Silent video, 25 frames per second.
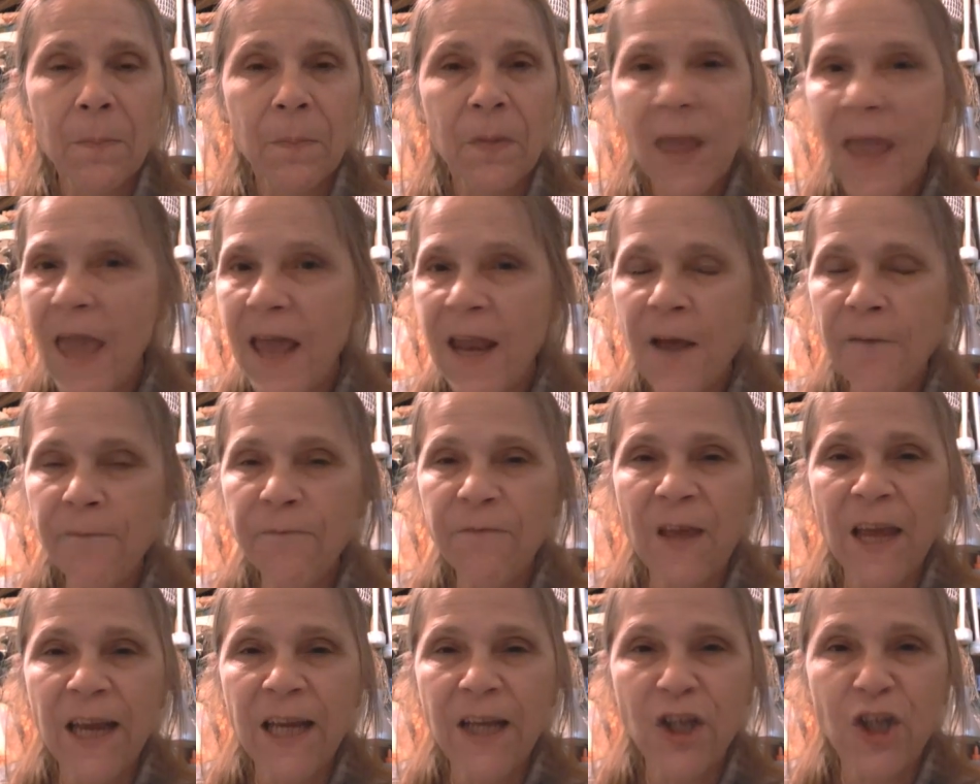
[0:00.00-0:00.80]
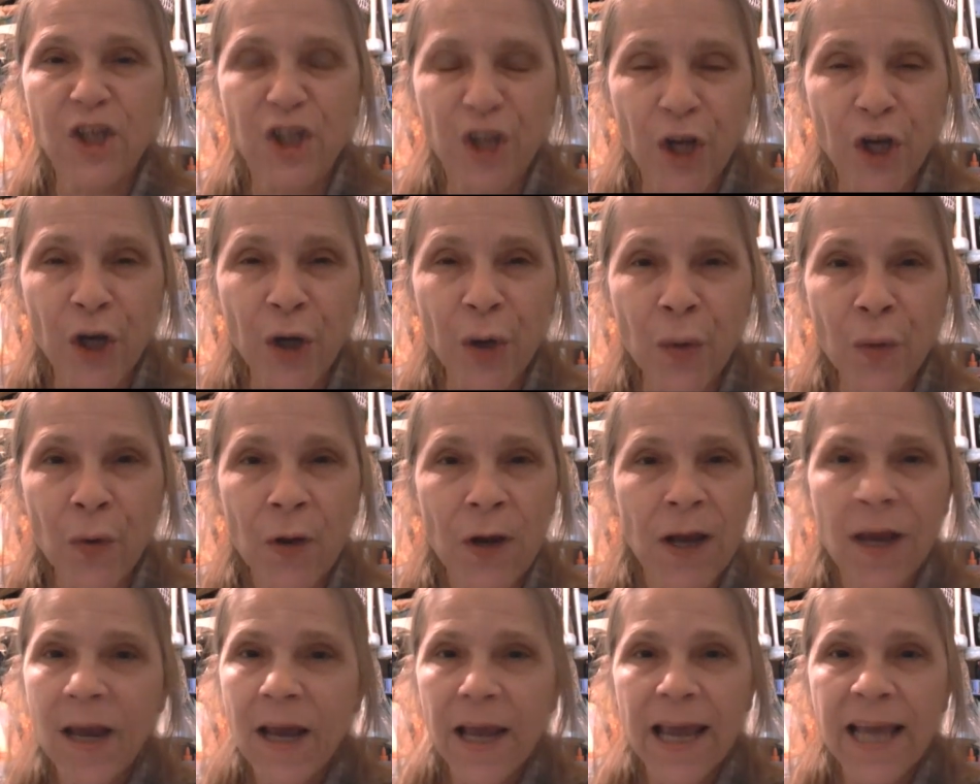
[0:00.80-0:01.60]
And if they do,
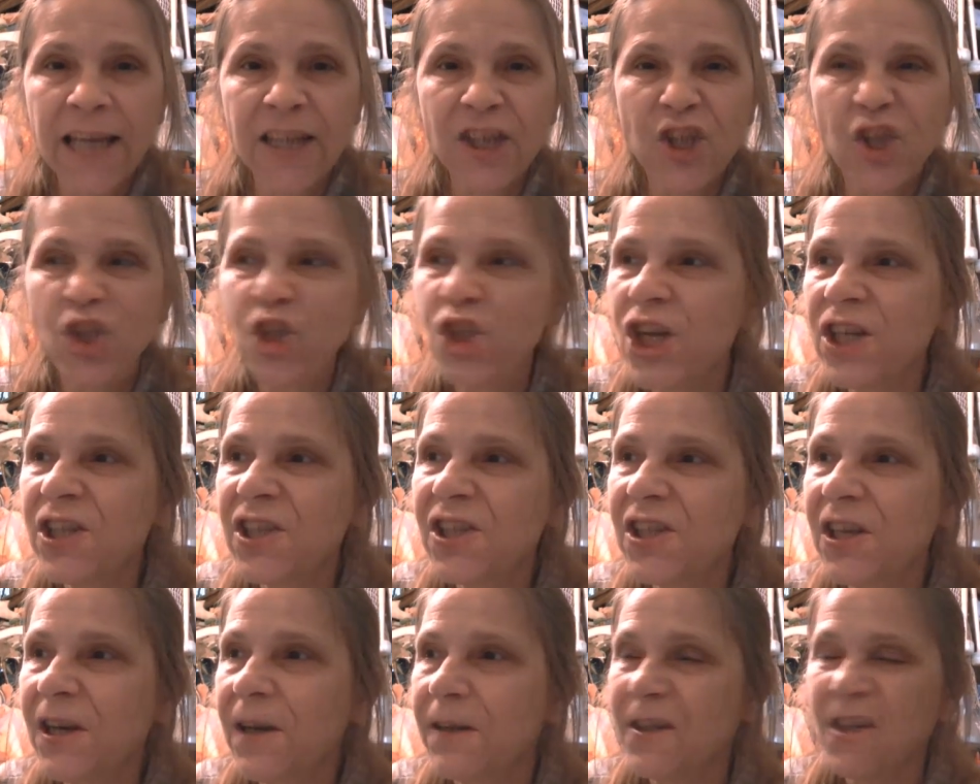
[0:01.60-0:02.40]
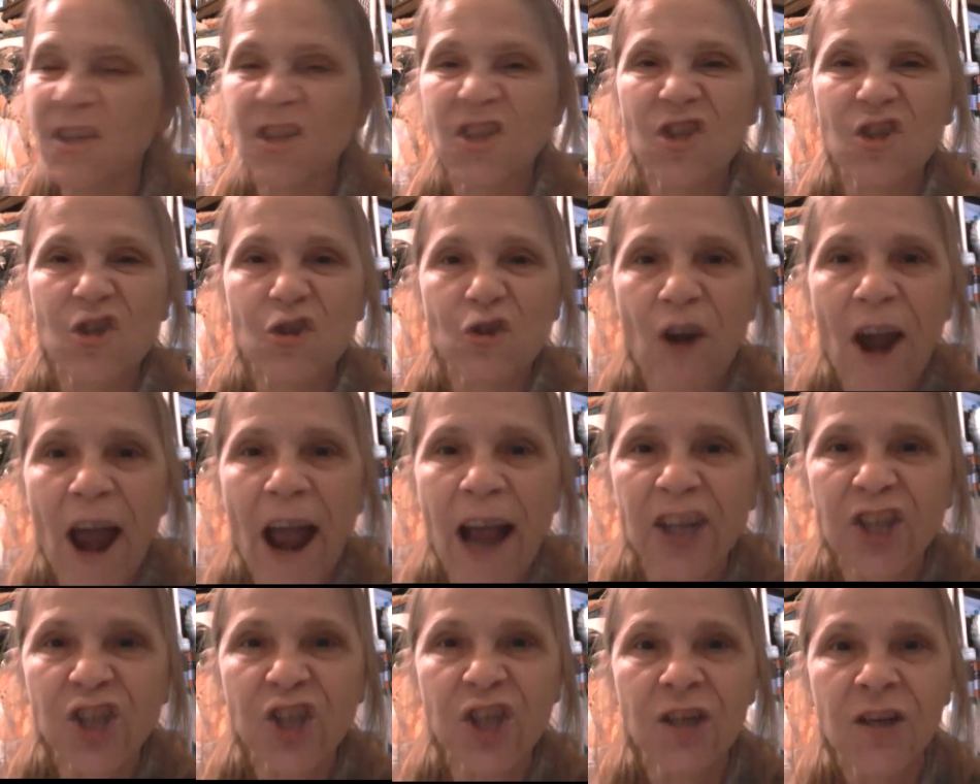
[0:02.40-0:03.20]
it's just a
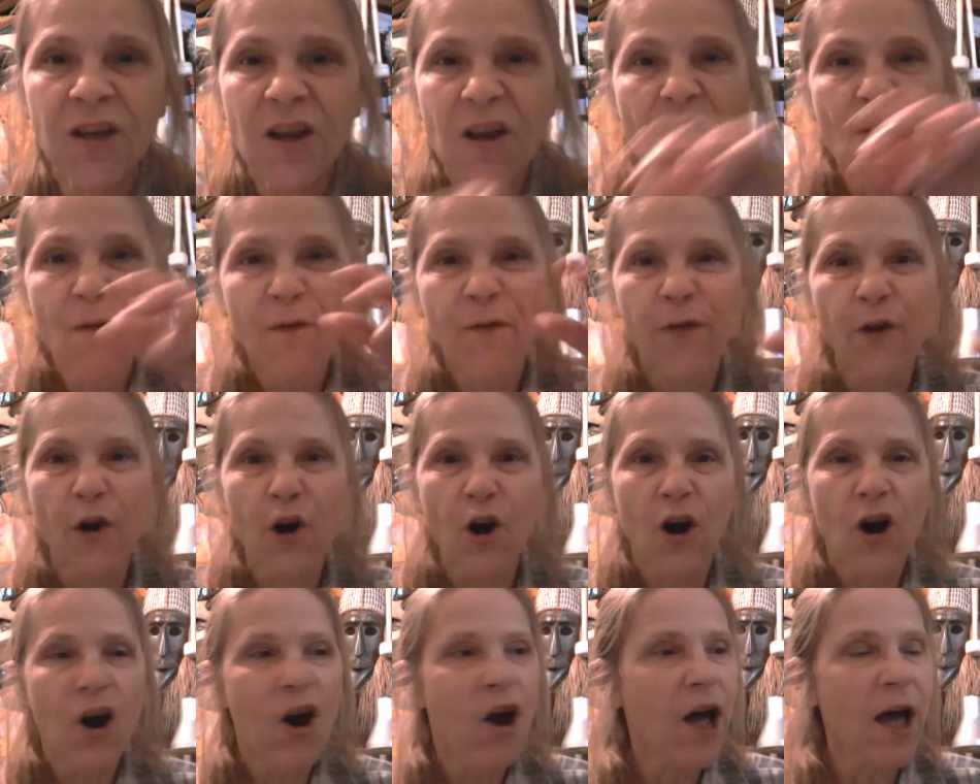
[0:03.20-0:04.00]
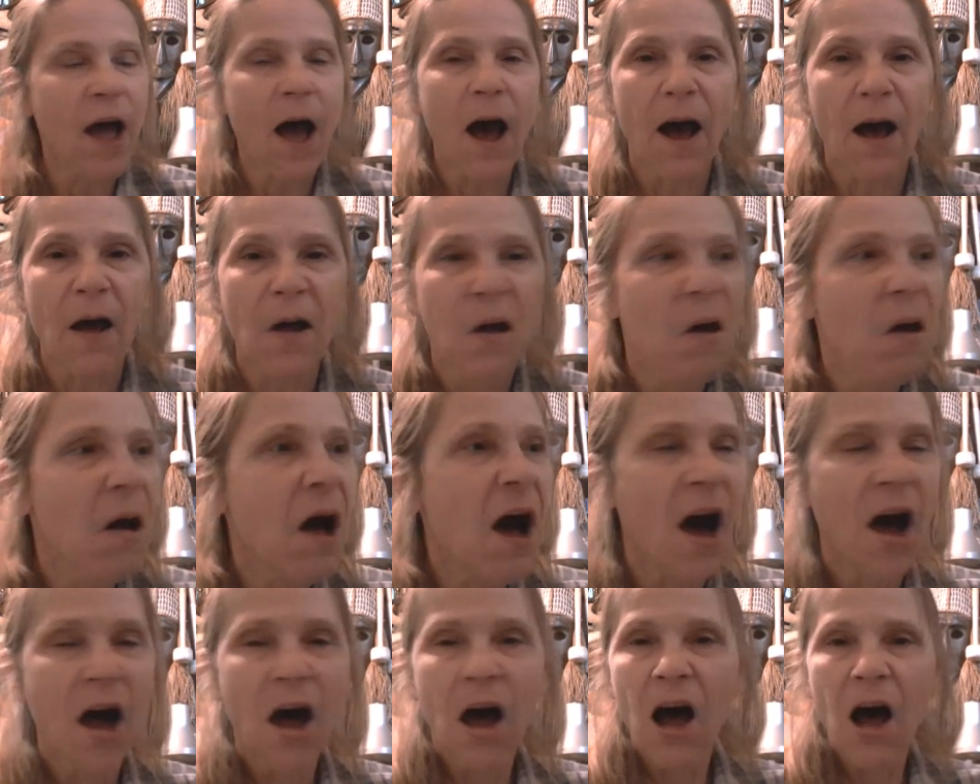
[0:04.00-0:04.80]
distraction for a
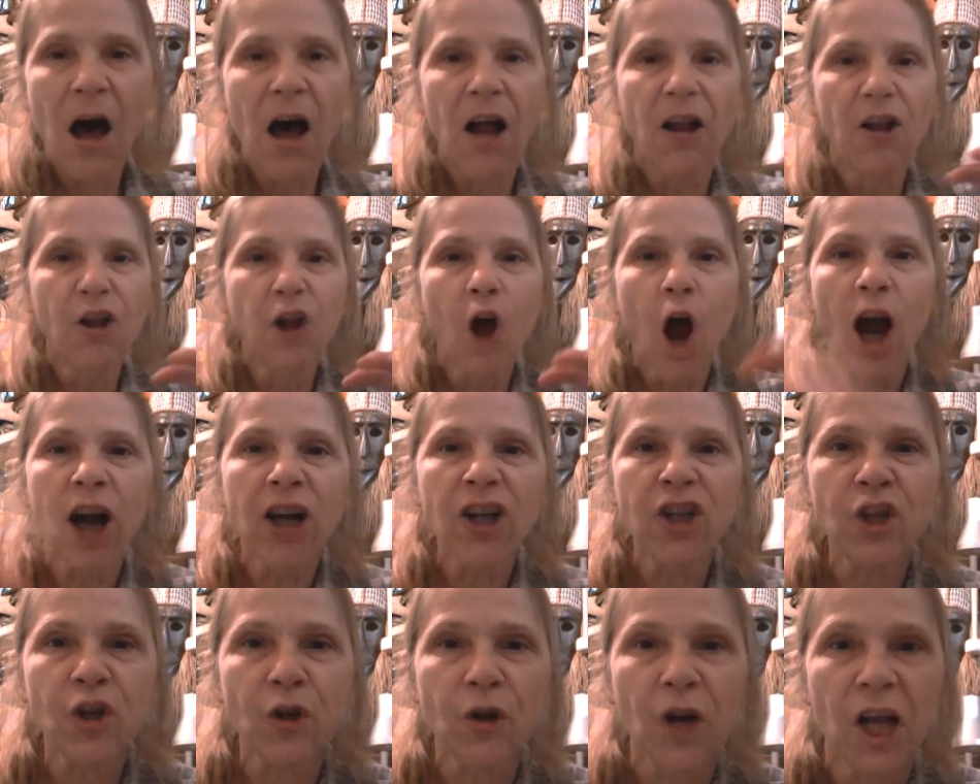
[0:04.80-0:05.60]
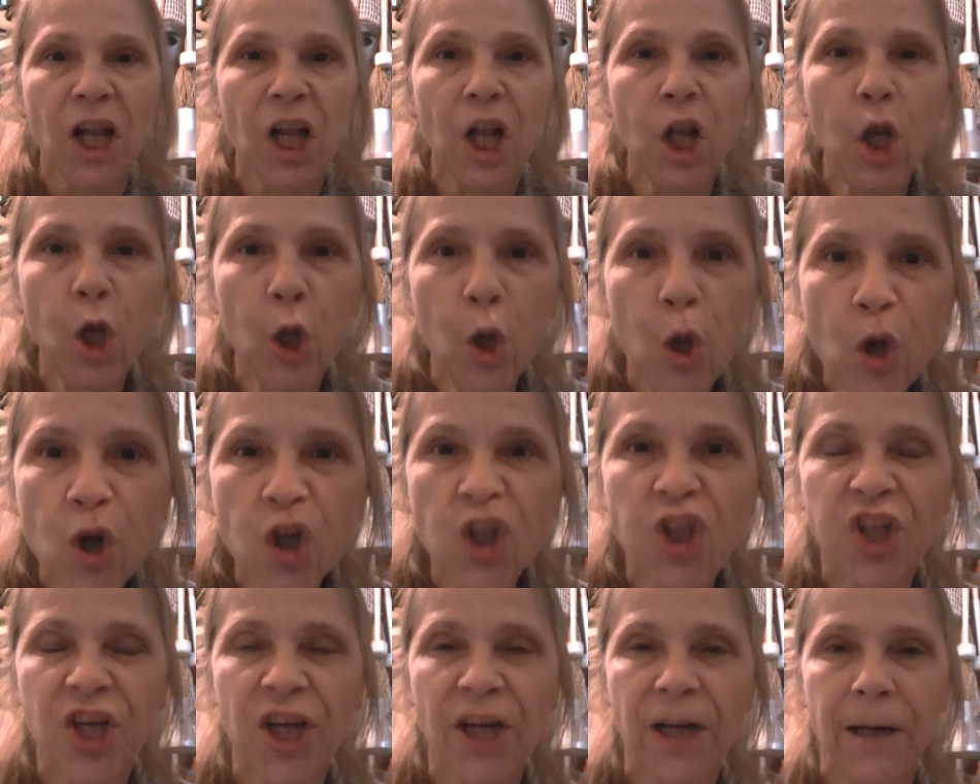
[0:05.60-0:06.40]
larger
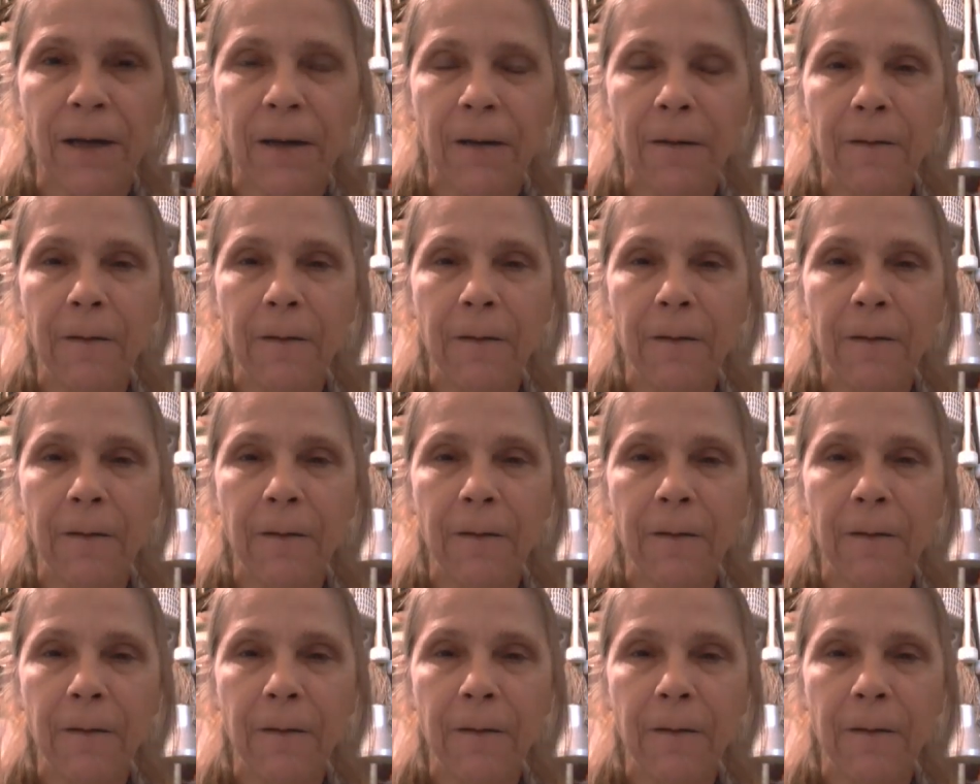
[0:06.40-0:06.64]
illusion.